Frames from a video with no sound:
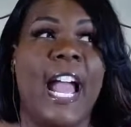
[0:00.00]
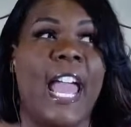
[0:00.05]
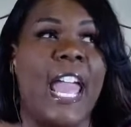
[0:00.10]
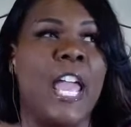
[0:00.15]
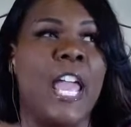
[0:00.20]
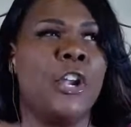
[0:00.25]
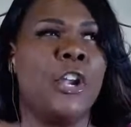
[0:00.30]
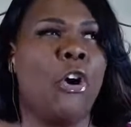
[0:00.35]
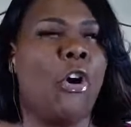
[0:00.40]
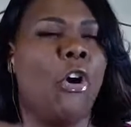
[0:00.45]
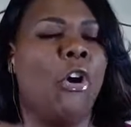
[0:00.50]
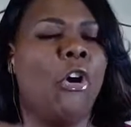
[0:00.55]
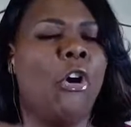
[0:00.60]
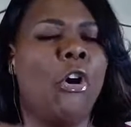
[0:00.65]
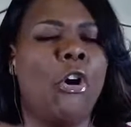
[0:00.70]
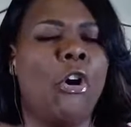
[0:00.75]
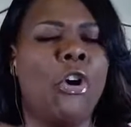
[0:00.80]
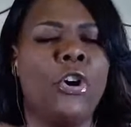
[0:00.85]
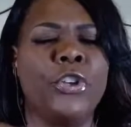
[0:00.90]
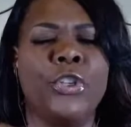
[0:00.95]
And
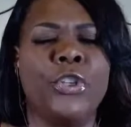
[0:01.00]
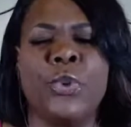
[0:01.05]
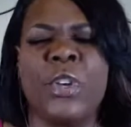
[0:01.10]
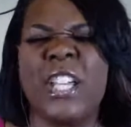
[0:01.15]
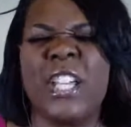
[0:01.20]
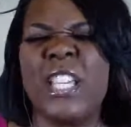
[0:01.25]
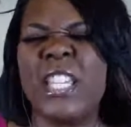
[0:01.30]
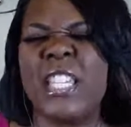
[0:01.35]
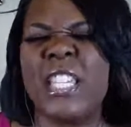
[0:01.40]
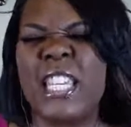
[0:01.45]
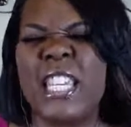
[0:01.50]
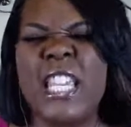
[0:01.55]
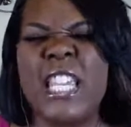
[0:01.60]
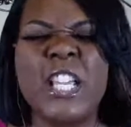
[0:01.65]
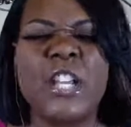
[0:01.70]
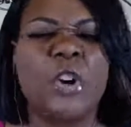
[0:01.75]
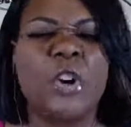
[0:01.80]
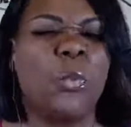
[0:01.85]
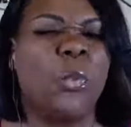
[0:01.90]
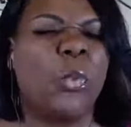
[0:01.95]
all you could
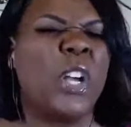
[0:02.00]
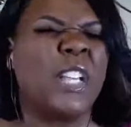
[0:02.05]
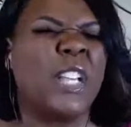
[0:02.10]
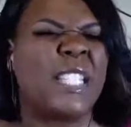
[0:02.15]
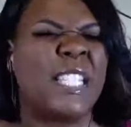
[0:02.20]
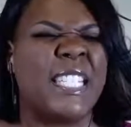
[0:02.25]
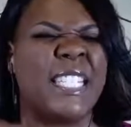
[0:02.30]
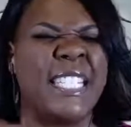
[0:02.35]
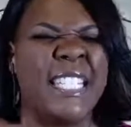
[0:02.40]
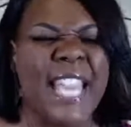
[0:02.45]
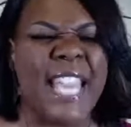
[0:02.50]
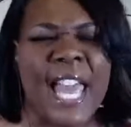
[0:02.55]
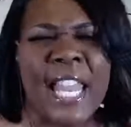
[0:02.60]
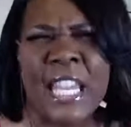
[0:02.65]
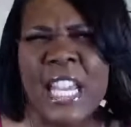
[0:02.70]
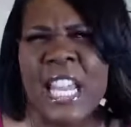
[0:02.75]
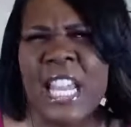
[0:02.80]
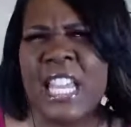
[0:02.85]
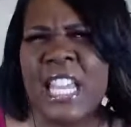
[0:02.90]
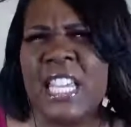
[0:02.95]
hear was
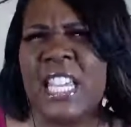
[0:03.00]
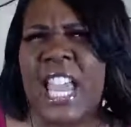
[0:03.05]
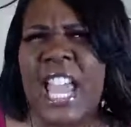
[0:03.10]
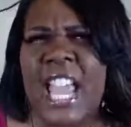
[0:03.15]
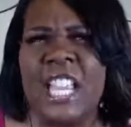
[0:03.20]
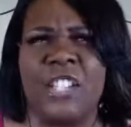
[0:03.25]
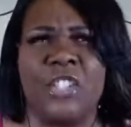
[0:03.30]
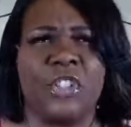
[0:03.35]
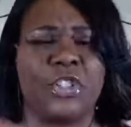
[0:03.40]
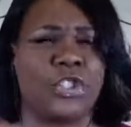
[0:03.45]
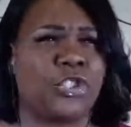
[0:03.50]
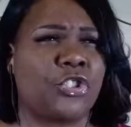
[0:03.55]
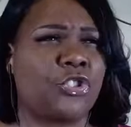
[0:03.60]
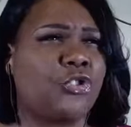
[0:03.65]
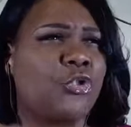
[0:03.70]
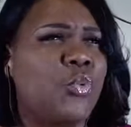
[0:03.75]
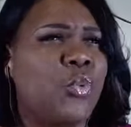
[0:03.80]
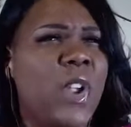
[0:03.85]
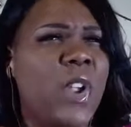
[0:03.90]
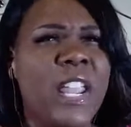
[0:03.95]
yelling and
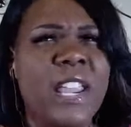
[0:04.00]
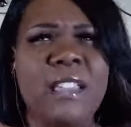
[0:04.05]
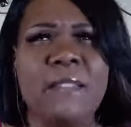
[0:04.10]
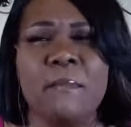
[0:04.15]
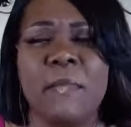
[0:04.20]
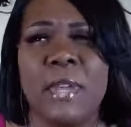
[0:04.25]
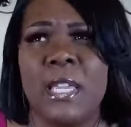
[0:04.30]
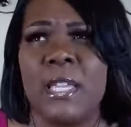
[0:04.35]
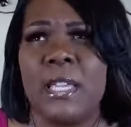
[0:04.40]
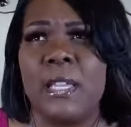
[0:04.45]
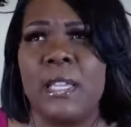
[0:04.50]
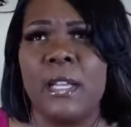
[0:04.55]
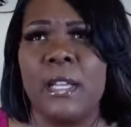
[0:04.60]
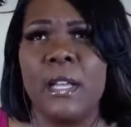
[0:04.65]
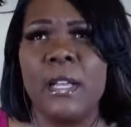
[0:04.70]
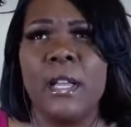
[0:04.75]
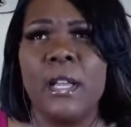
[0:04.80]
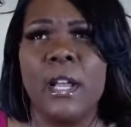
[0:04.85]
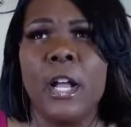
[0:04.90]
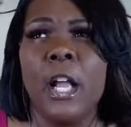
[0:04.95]
screaming
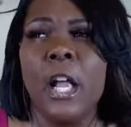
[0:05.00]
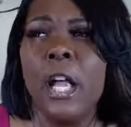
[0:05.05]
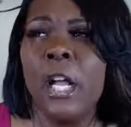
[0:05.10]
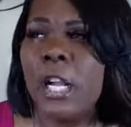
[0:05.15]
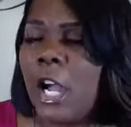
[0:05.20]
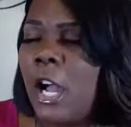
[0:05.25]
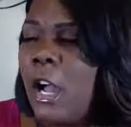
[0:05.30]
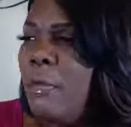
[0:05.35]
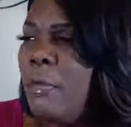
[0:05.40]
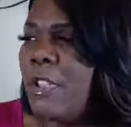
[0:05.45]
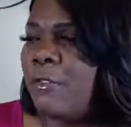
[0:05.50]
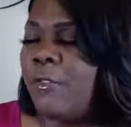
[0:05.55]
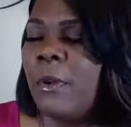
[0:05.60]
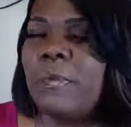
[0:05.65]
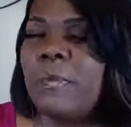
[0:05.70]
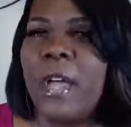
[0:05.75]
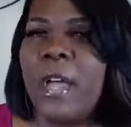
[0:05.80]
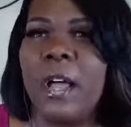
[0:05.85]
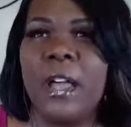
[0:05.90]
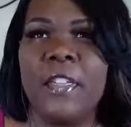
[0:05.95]
coming
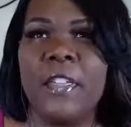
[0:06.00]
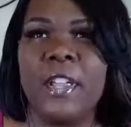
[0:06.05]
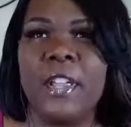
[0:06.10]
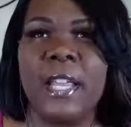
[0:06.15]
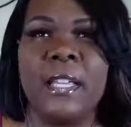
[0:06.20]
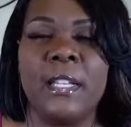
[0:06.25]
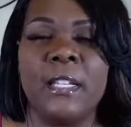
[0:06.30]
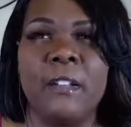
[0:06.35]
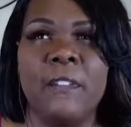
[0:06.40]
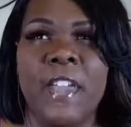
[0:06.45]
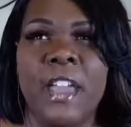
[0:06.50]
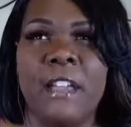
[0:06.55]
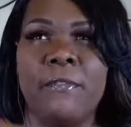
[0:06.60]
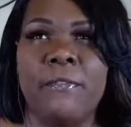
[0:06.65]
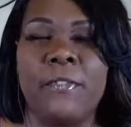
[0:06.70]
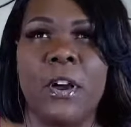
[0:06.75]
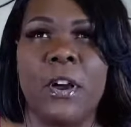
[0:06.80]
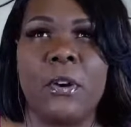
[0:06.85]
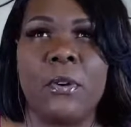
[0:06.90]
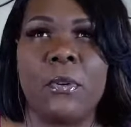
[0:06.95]
from the other end of
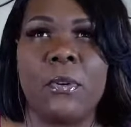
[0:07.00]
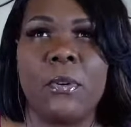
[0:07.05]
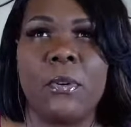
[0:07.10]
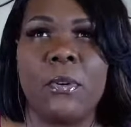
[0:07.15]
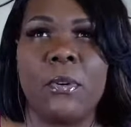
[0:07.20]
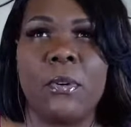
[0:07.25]
that phone.